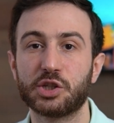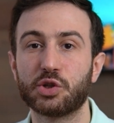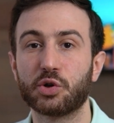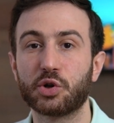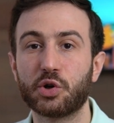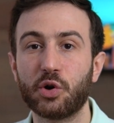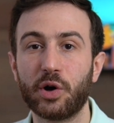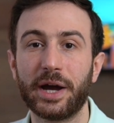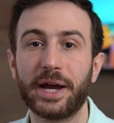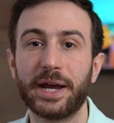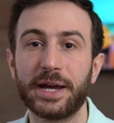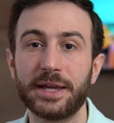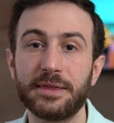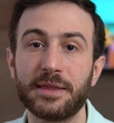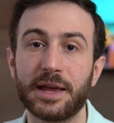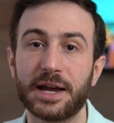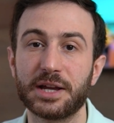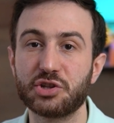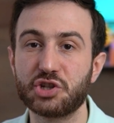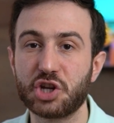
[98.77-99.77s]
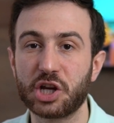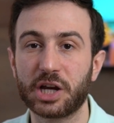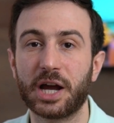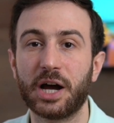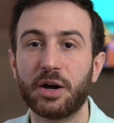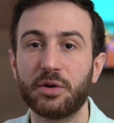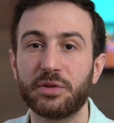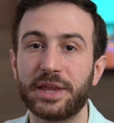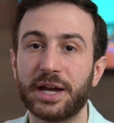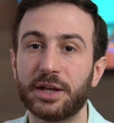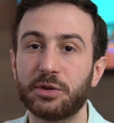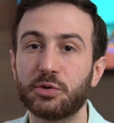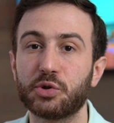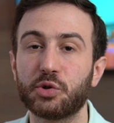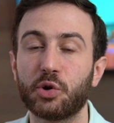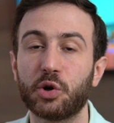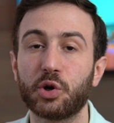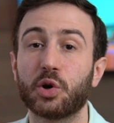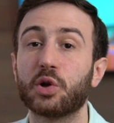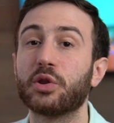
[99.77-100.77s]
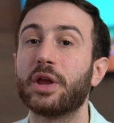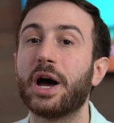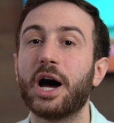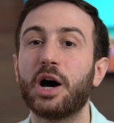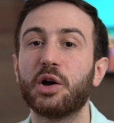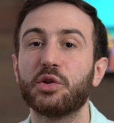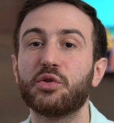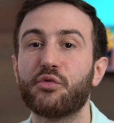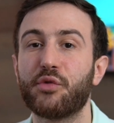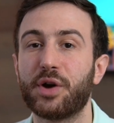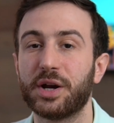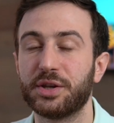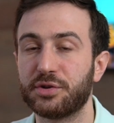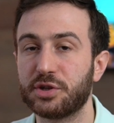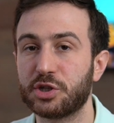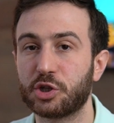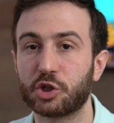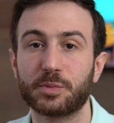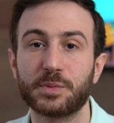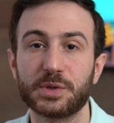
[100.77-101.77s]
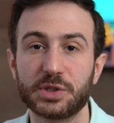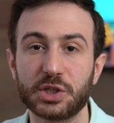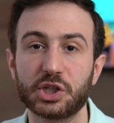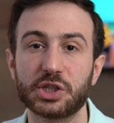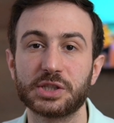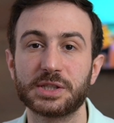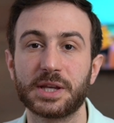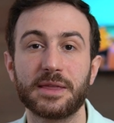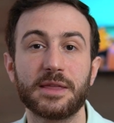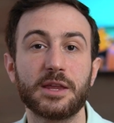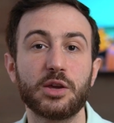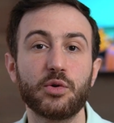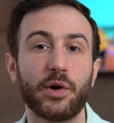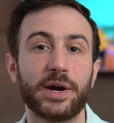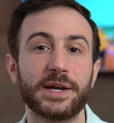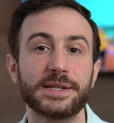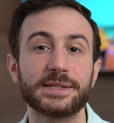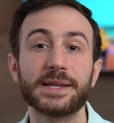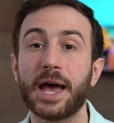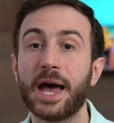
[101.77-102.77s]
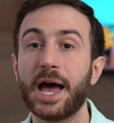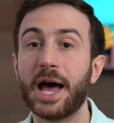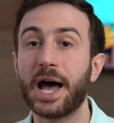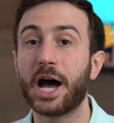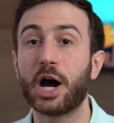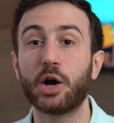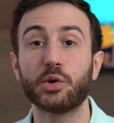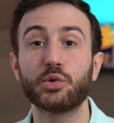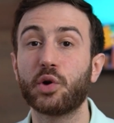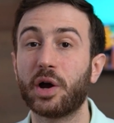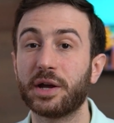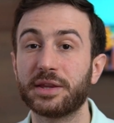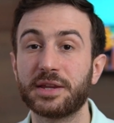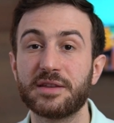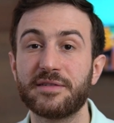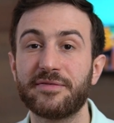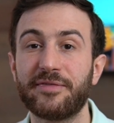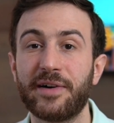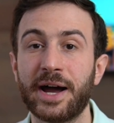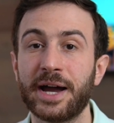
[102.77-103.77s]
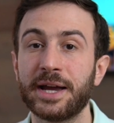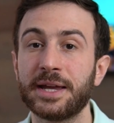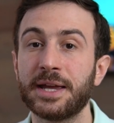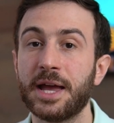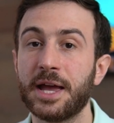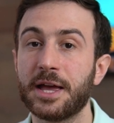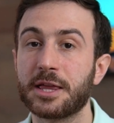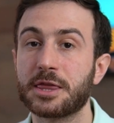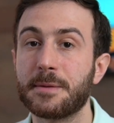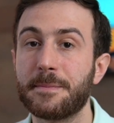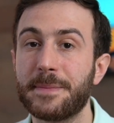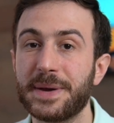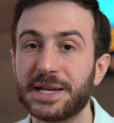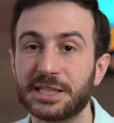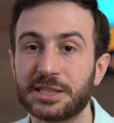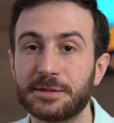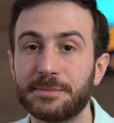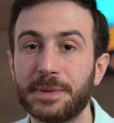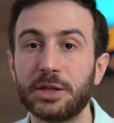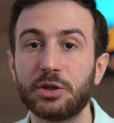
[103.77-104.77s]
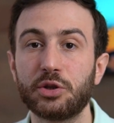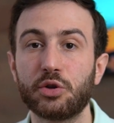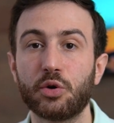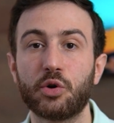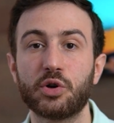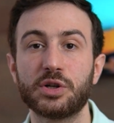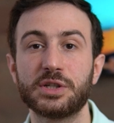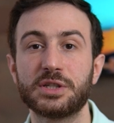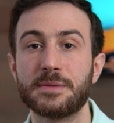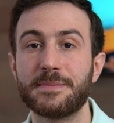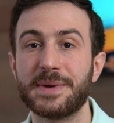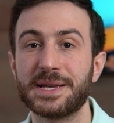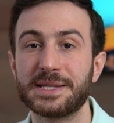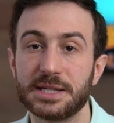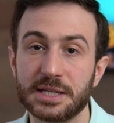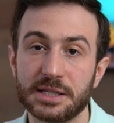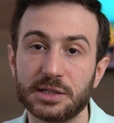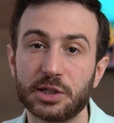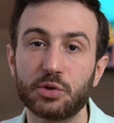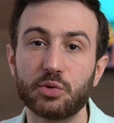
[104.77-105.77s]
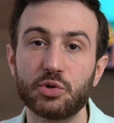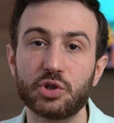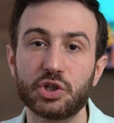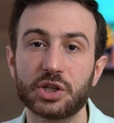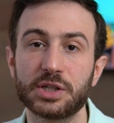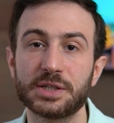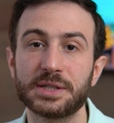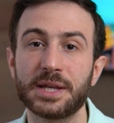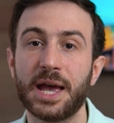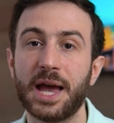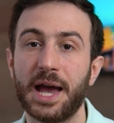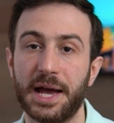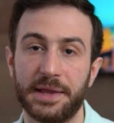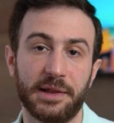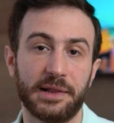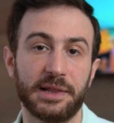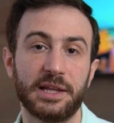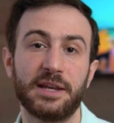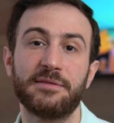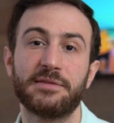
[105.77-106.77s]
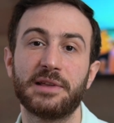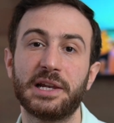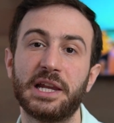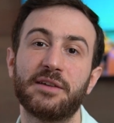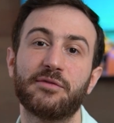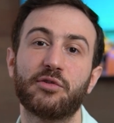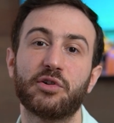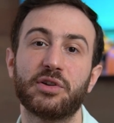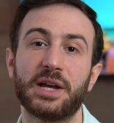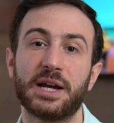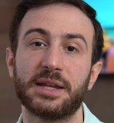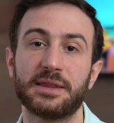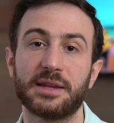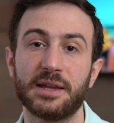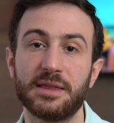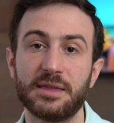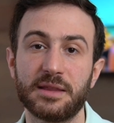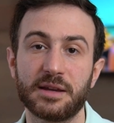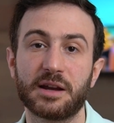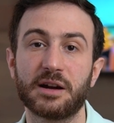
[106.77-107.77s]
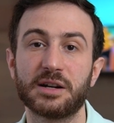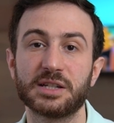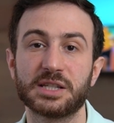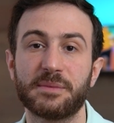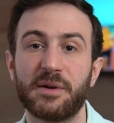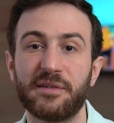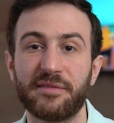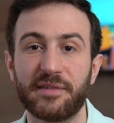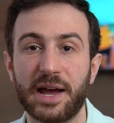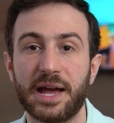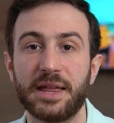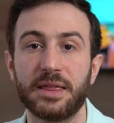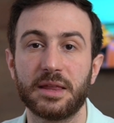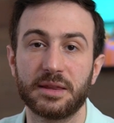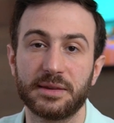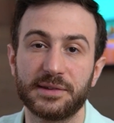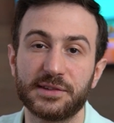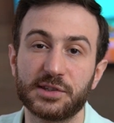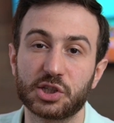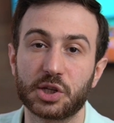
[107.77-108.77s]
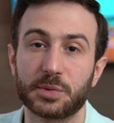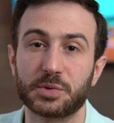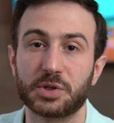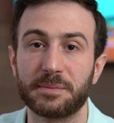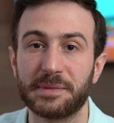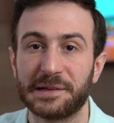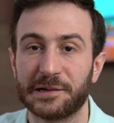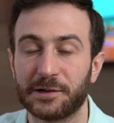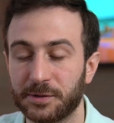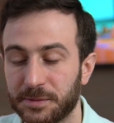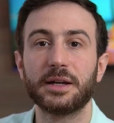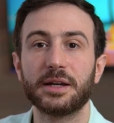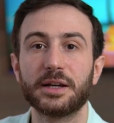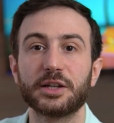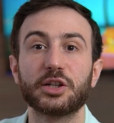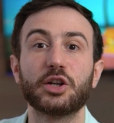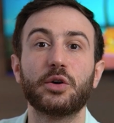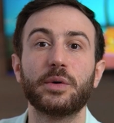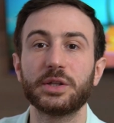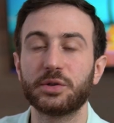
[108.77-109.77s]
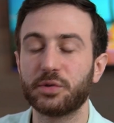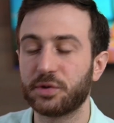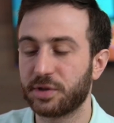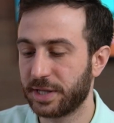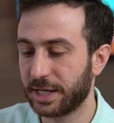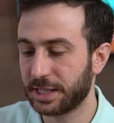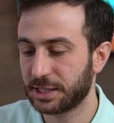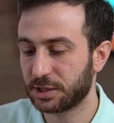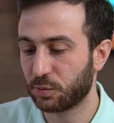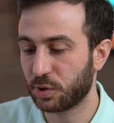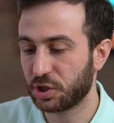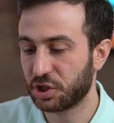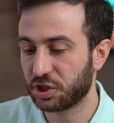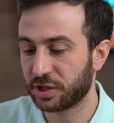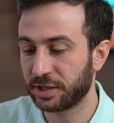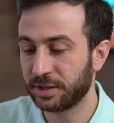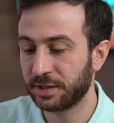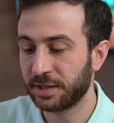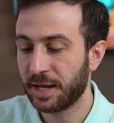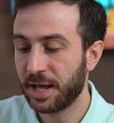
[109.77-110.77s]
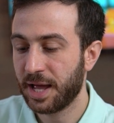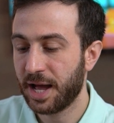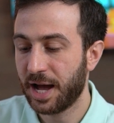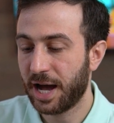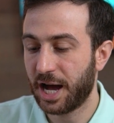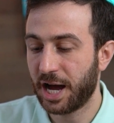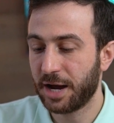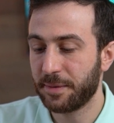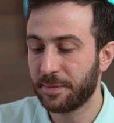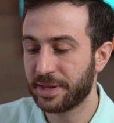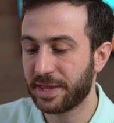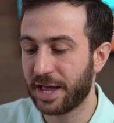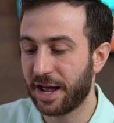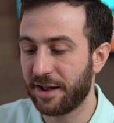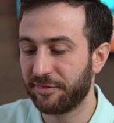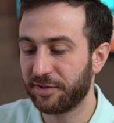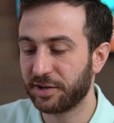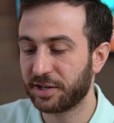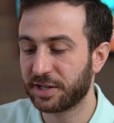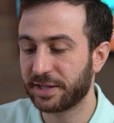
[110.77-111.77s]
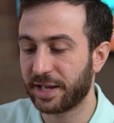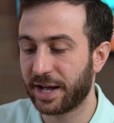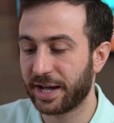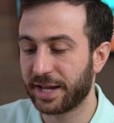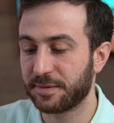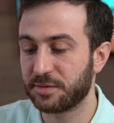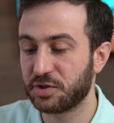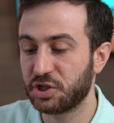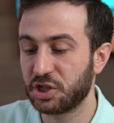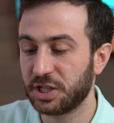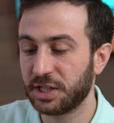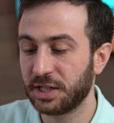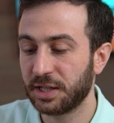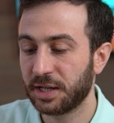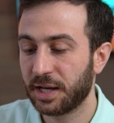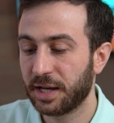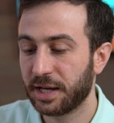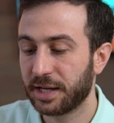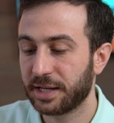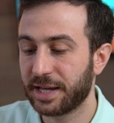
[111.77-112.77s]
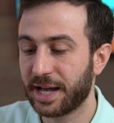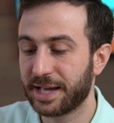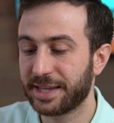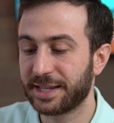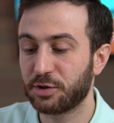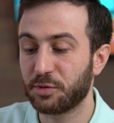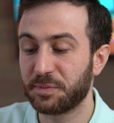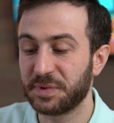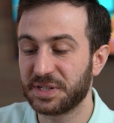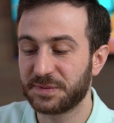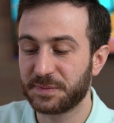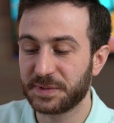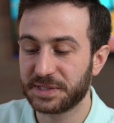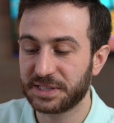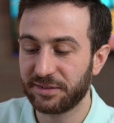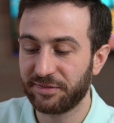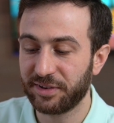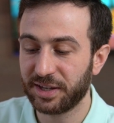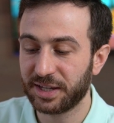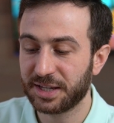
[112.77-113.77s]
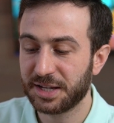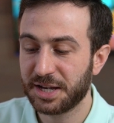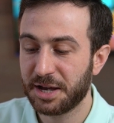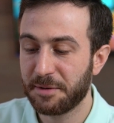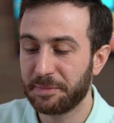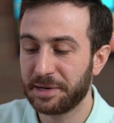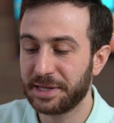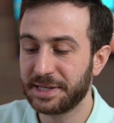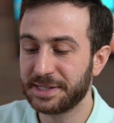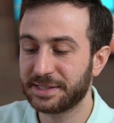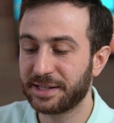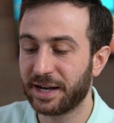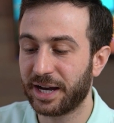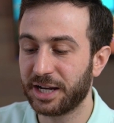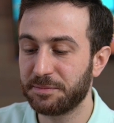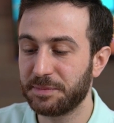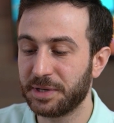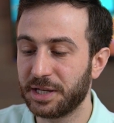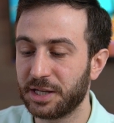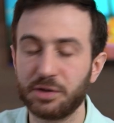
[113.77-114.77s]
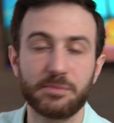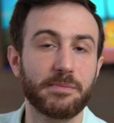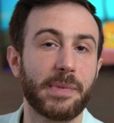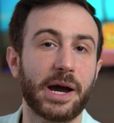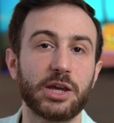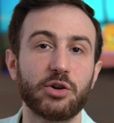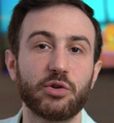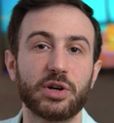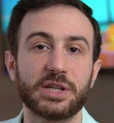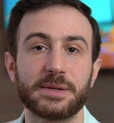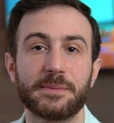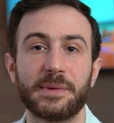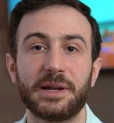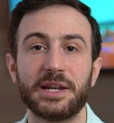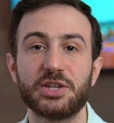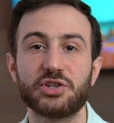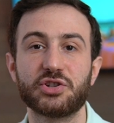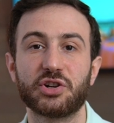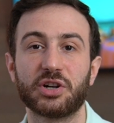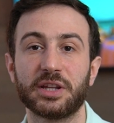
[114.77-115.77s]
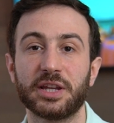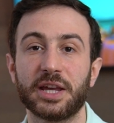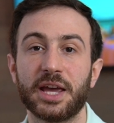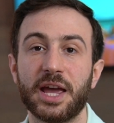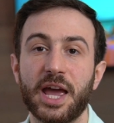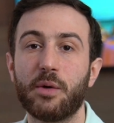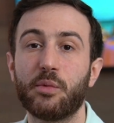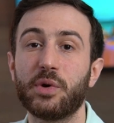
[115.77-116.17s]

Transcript: So go ahead and check out that tutorial on how to find research positions in the US, how to identify the best mentors, the best institutions, and I'll leave the link for that in the cards above and in the description below. Going to the next question, I'm an African IMG, Ghana to be specific, please guide me in my USMLE journey.